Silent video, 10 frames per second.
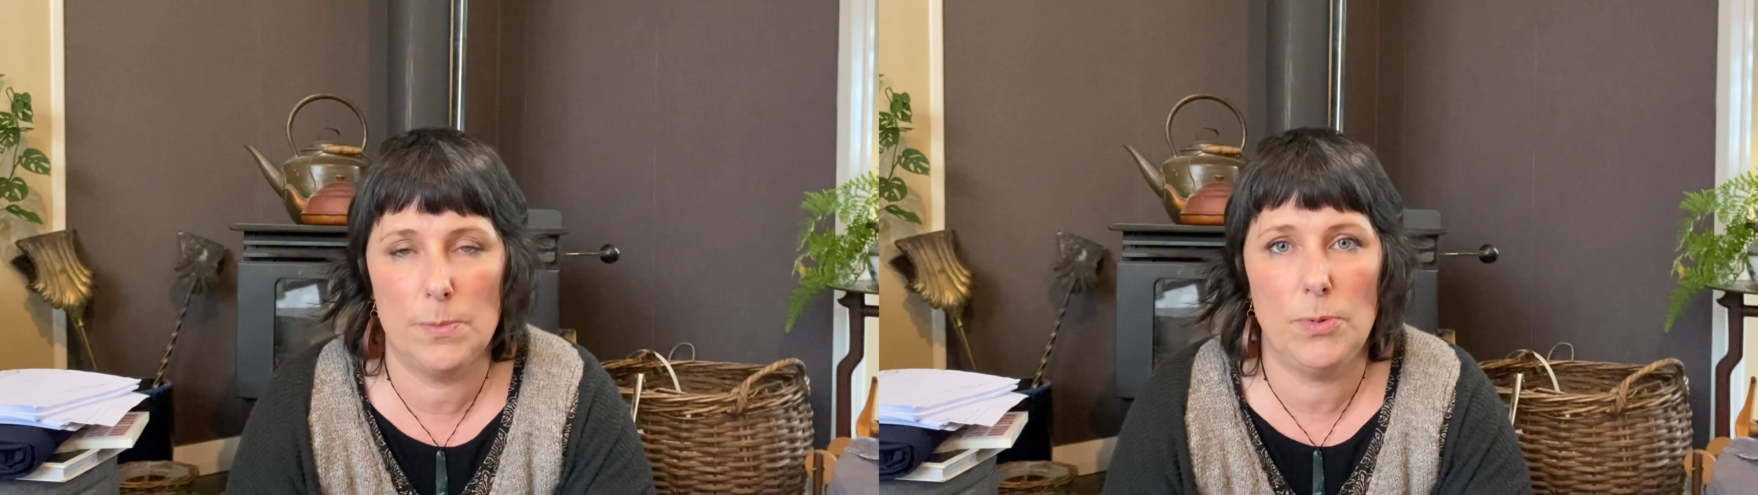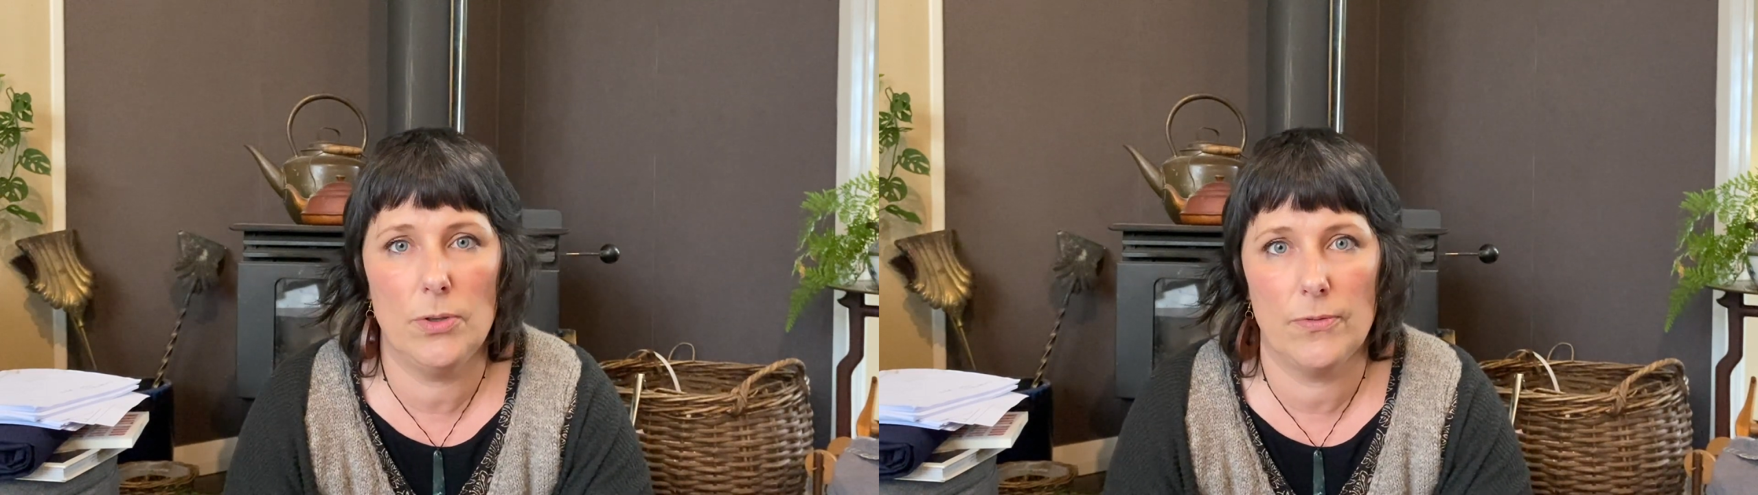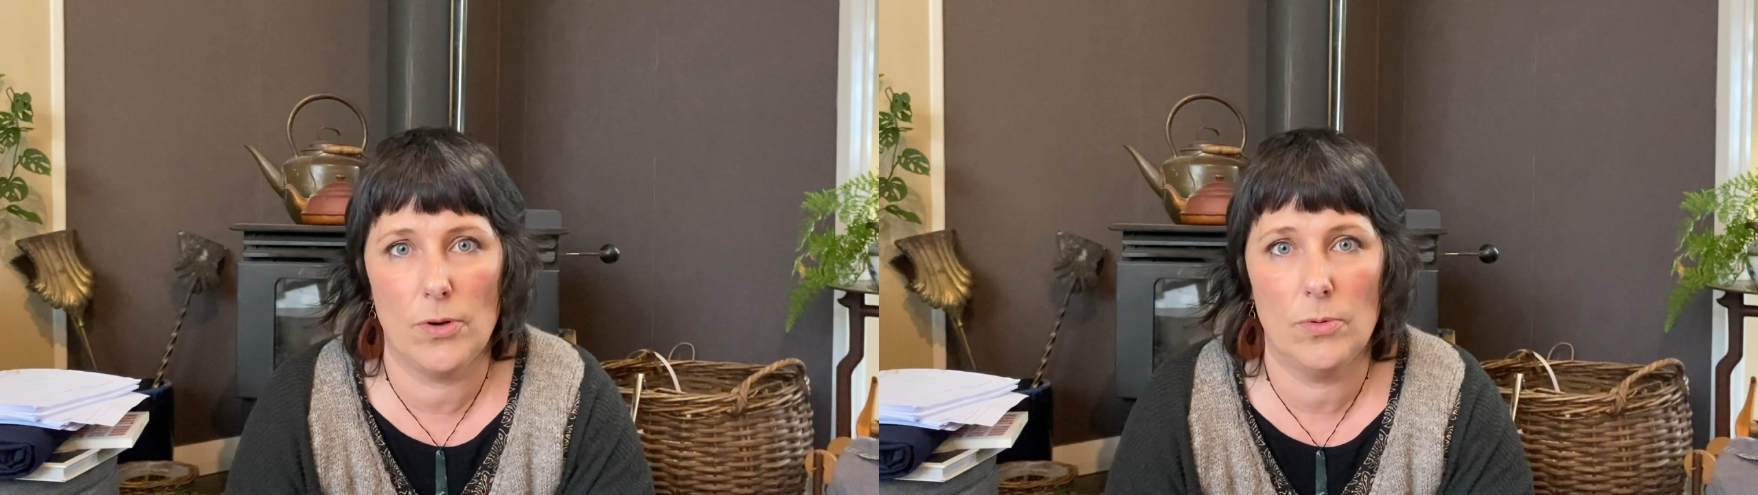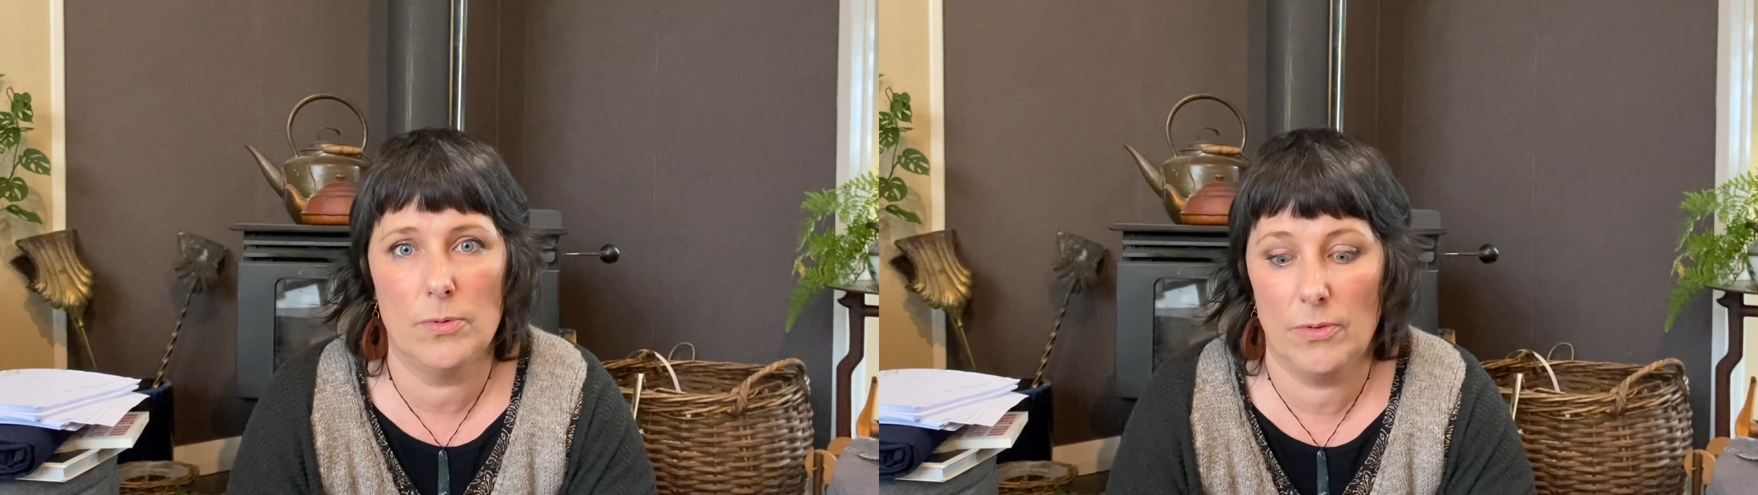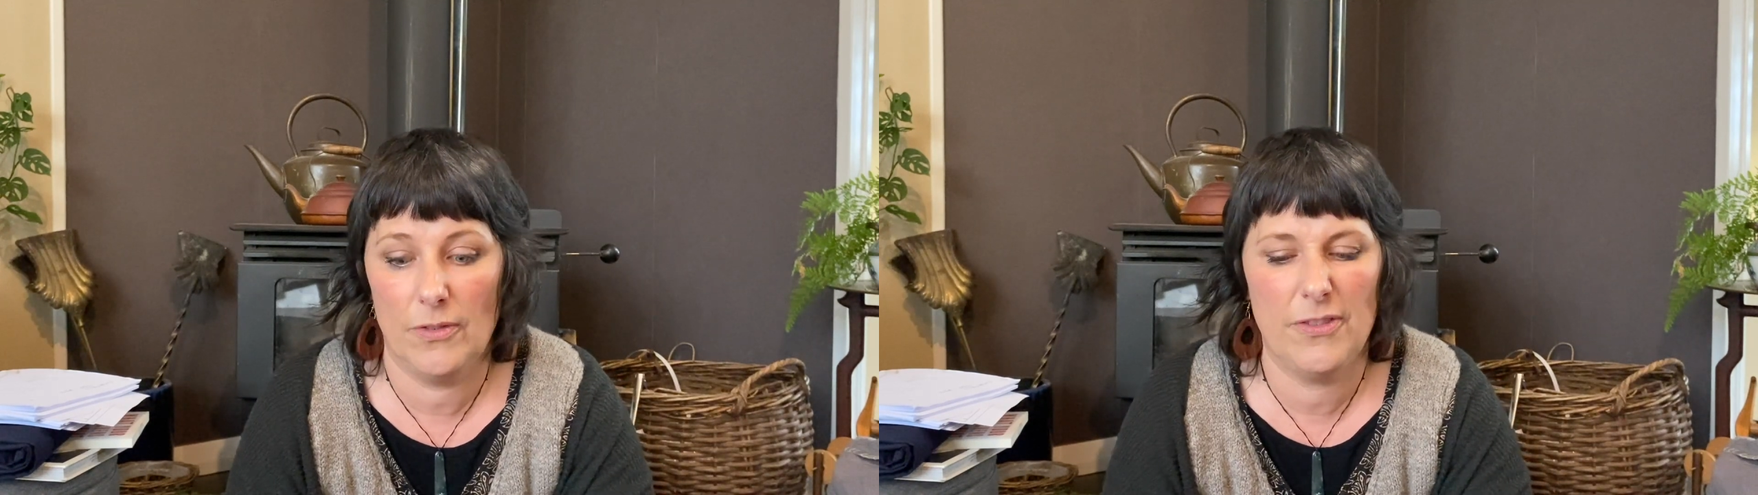beautiful,
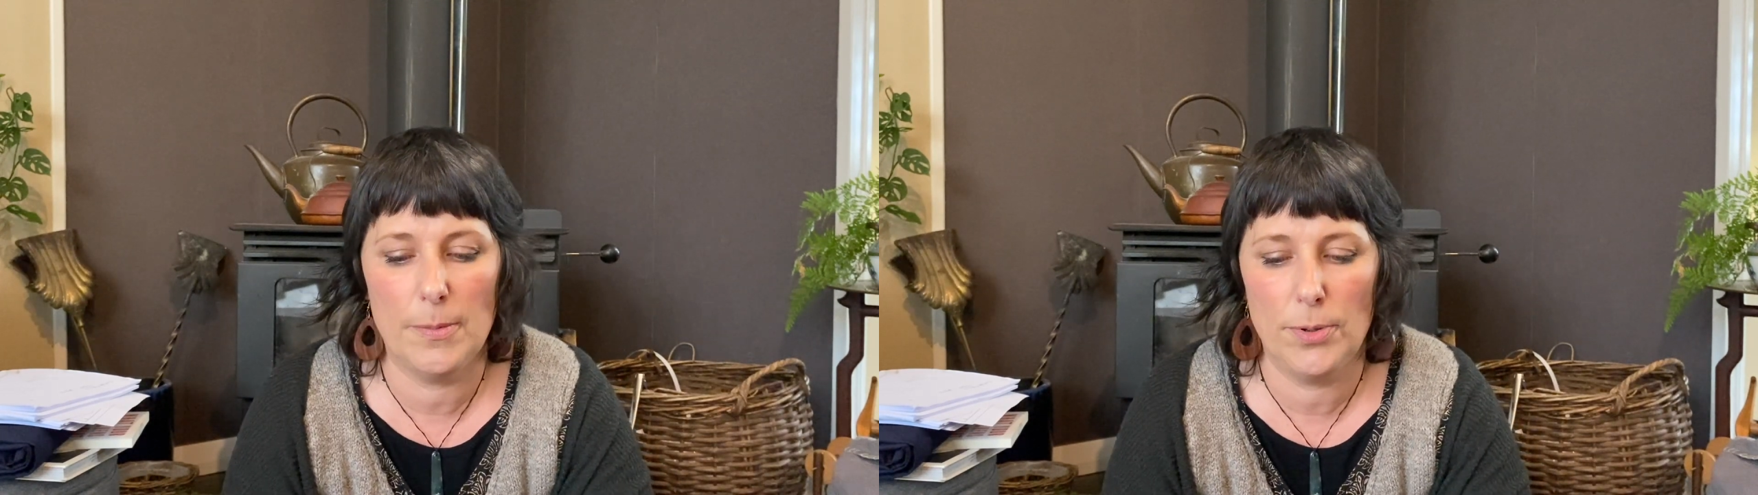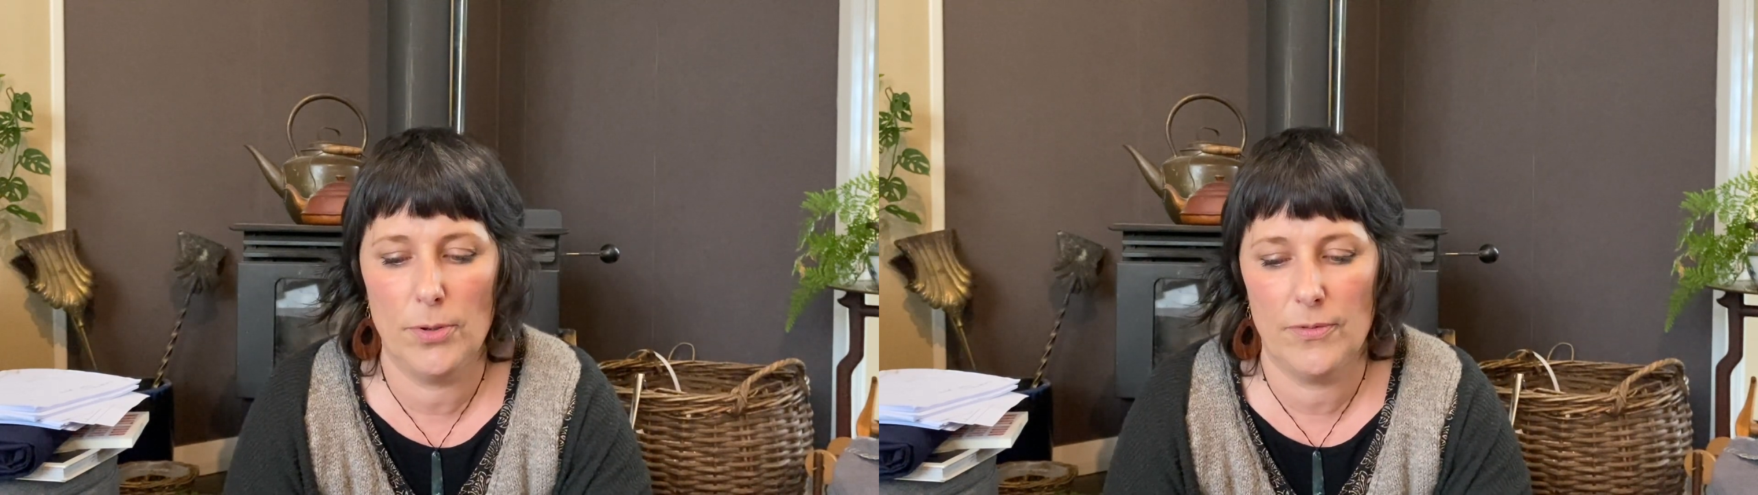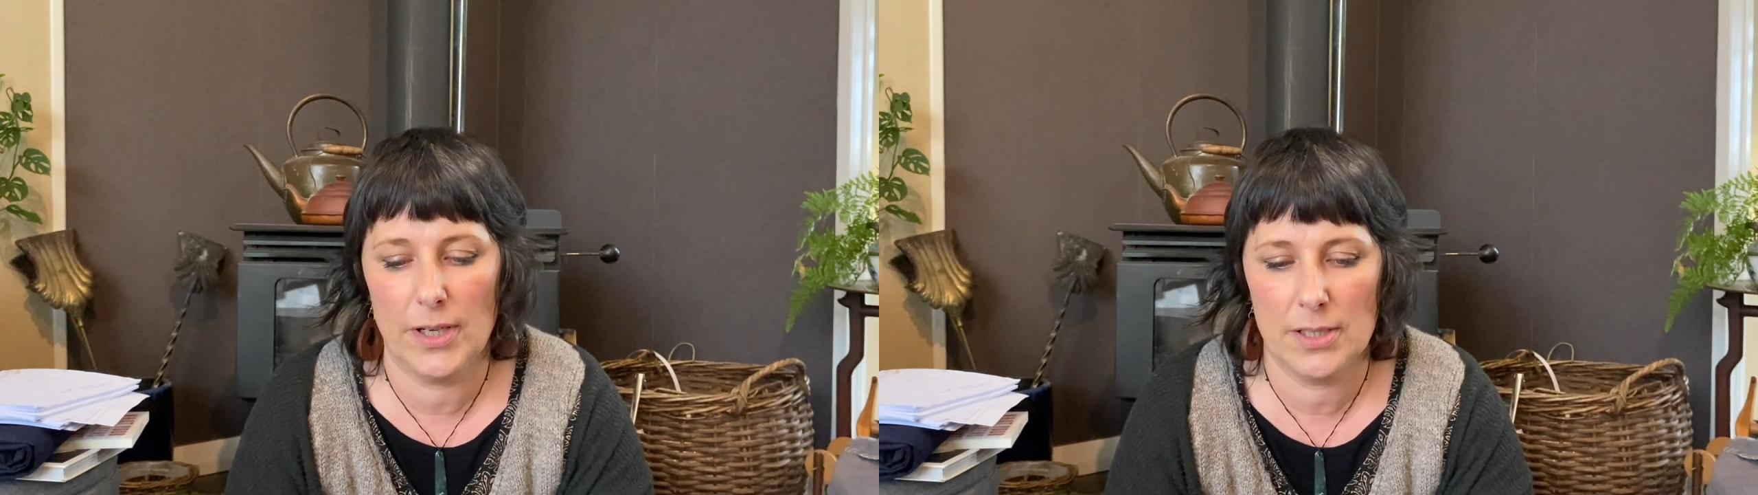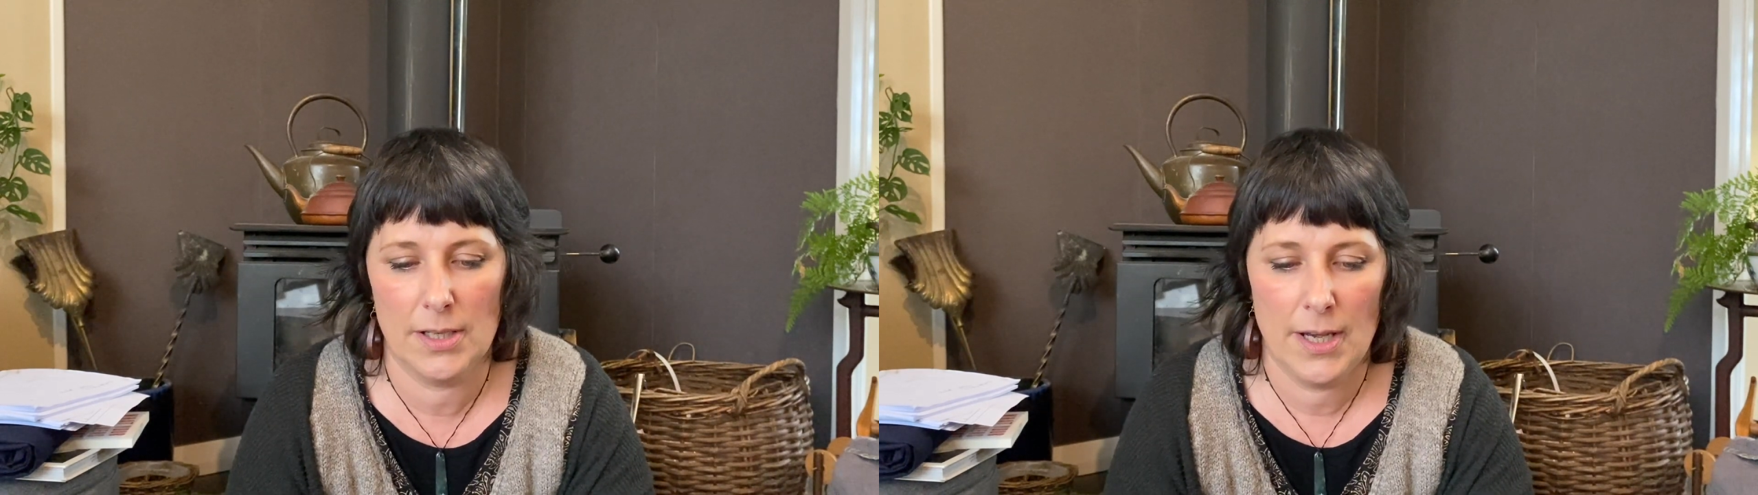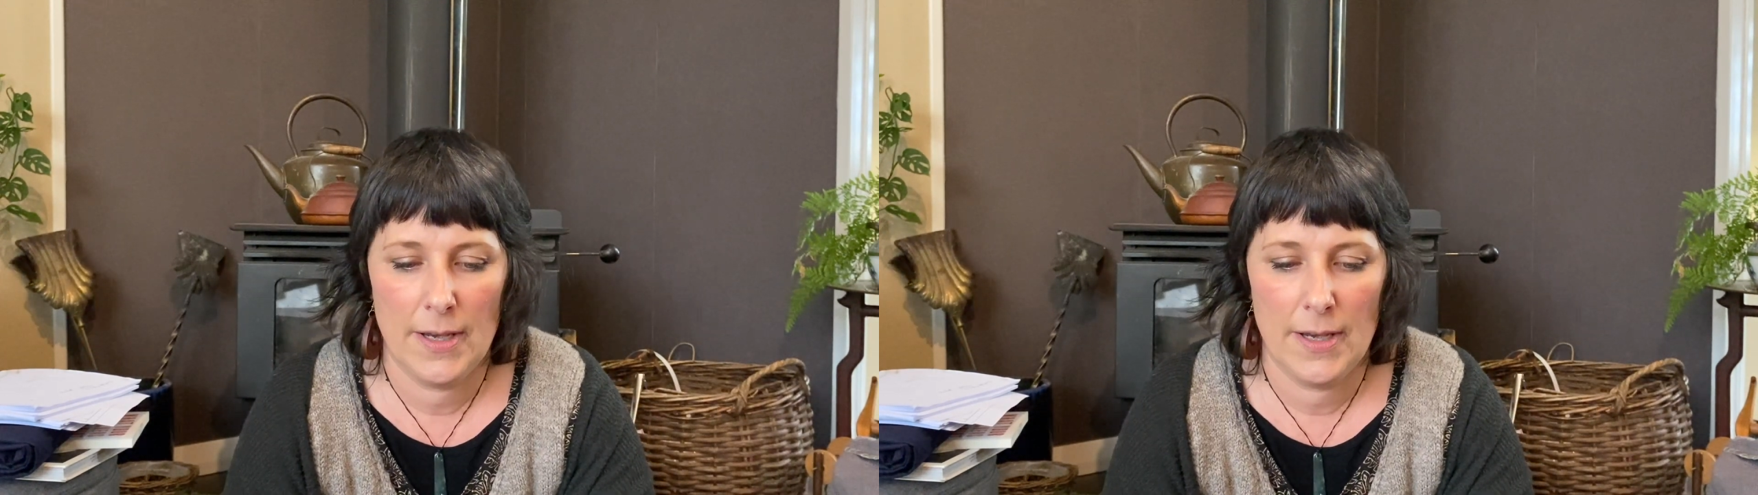fit perfect.